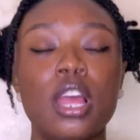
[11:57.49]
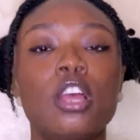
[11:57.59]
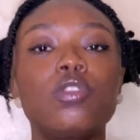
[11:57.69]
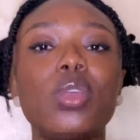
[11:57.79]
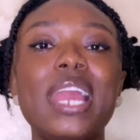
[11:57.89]

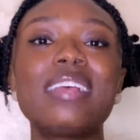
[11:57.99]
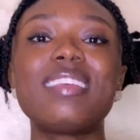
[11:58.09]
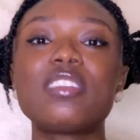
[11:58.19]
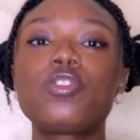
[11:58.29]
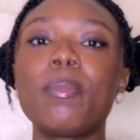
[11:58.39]
So yes,
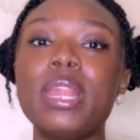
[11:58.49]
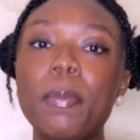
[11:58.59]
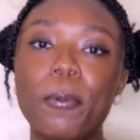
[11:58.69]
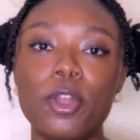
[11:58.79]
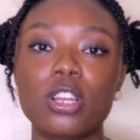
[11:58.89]
there's so many
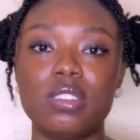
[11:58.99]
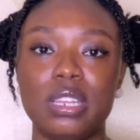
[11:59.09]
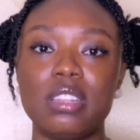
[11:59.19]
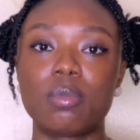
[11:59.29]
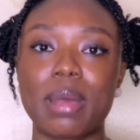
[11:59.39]
products in
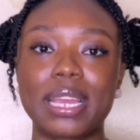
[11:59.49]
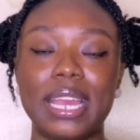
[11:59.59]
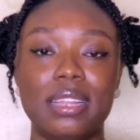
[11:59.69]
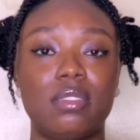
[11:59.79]
this market,